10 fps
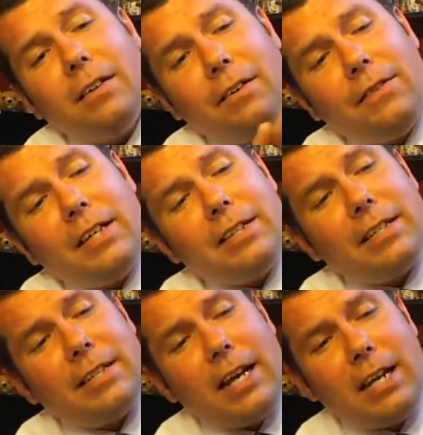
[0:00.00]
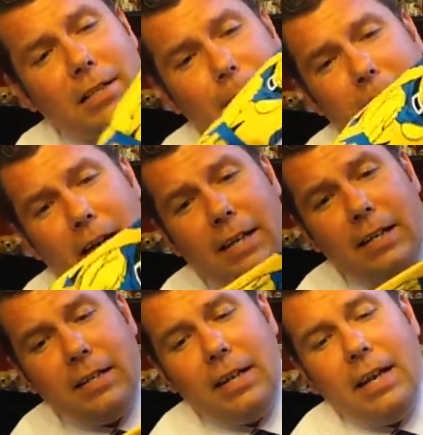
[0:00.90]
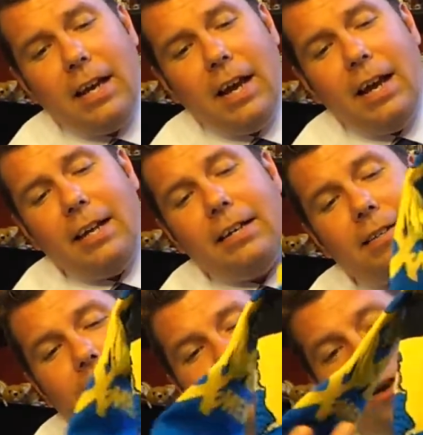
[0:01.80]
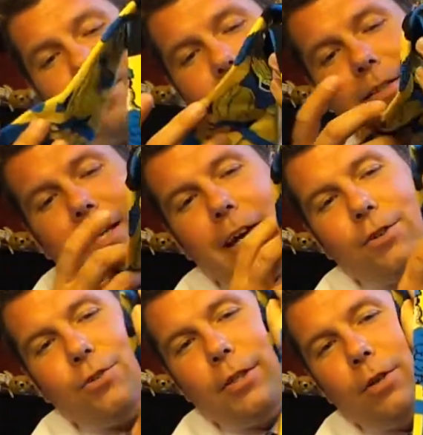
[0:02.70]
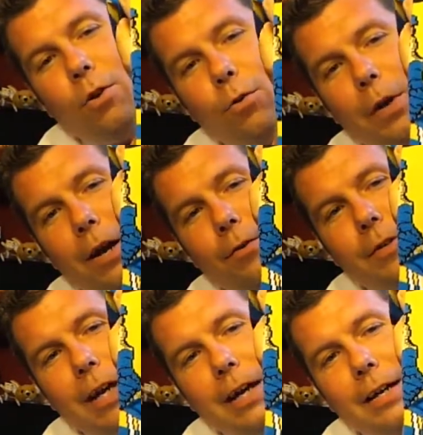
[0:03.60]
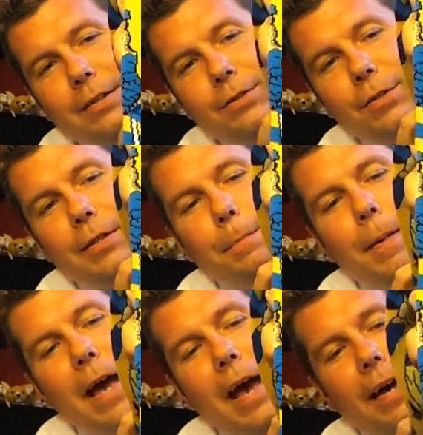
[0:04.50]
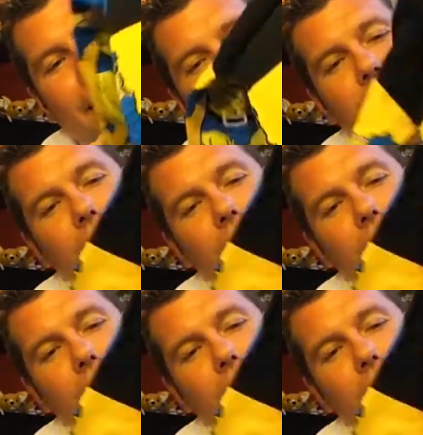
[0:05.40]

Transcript: I love that it says X-Men on it. And his claws actually go around onto the back.